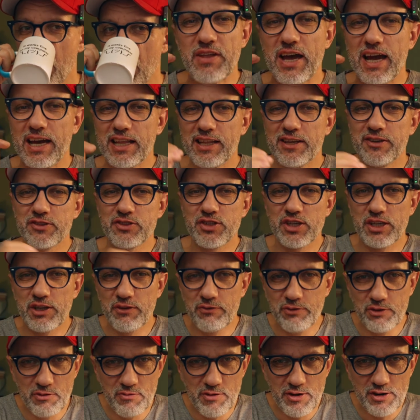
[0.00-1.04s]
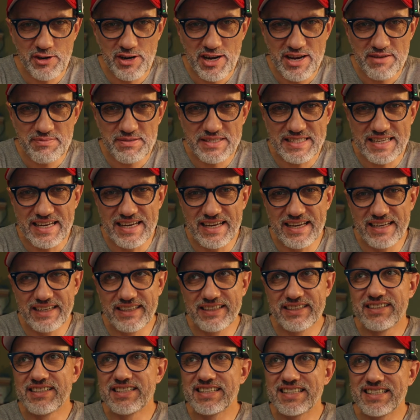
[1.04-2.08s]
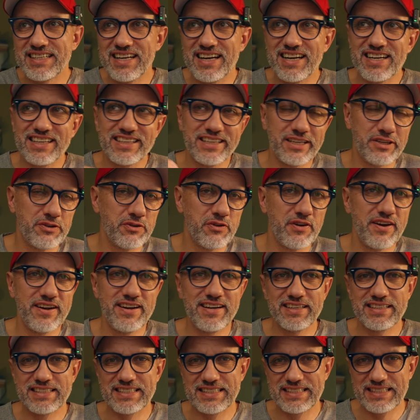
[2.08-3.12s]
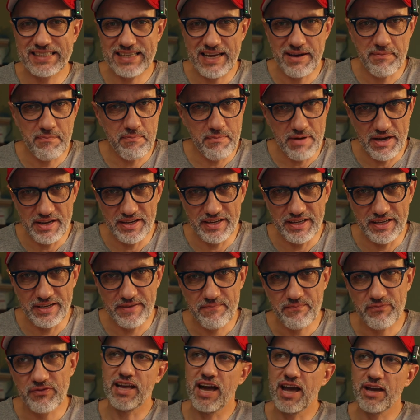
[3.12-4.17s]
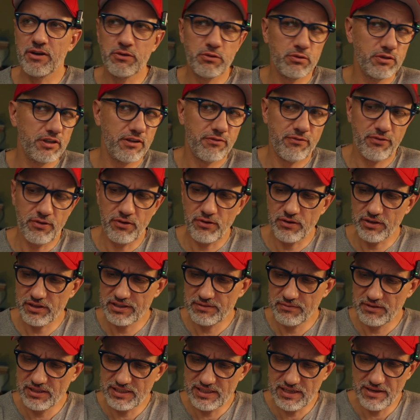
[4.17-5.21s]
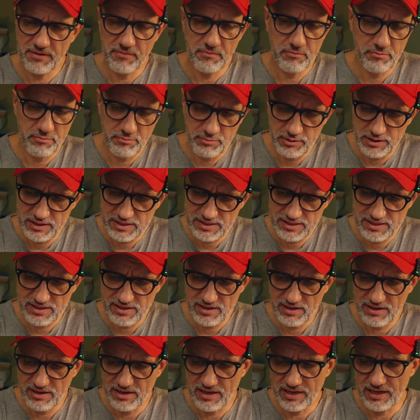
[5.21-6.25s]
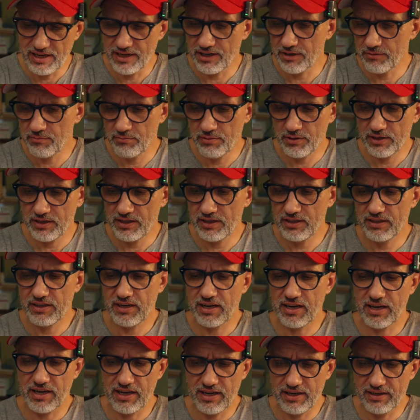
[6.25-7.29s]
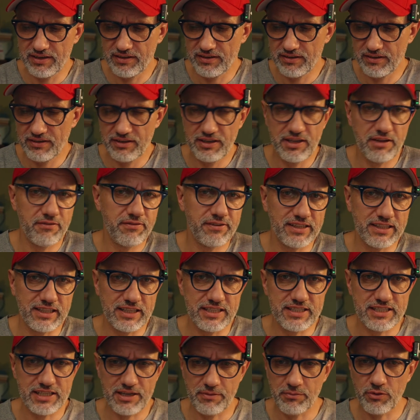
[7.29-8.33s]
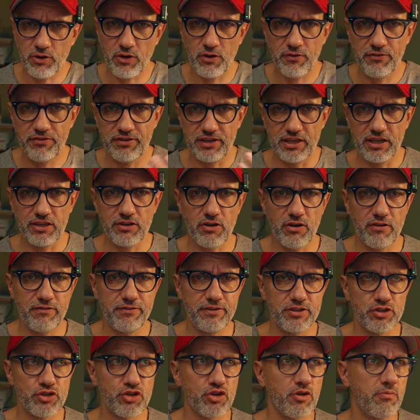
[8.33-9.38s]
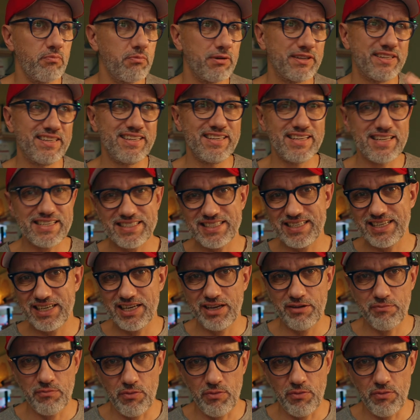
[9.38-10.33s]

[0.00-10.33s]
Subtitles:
I launched a few more apps and started to earn some money. I could afford some pizza and beer and definitely some coffee in coffee shop, but nothing